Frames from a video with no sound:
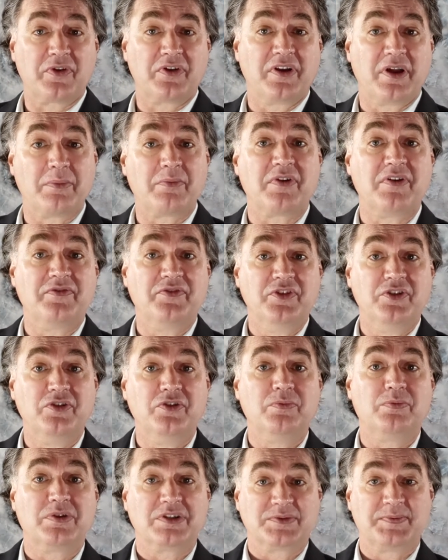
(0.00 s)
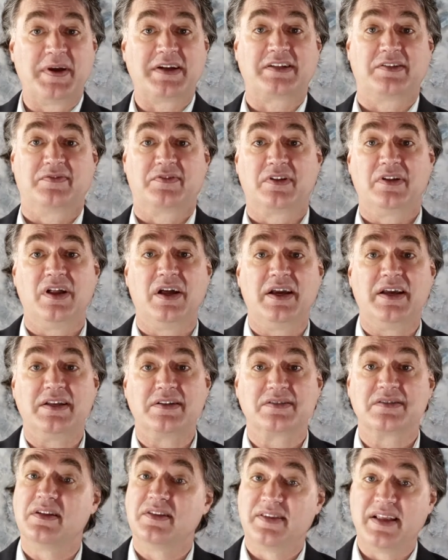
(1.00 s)
their number of new prospective
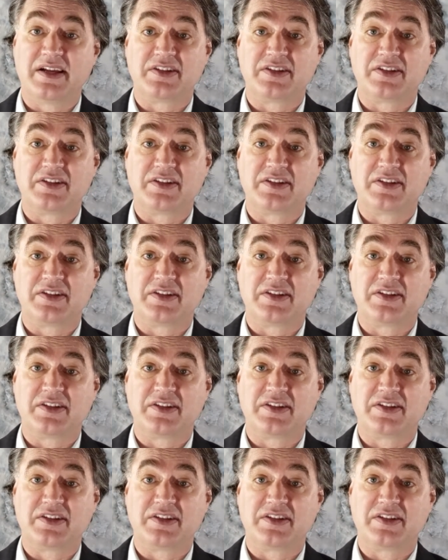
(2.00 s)
clients.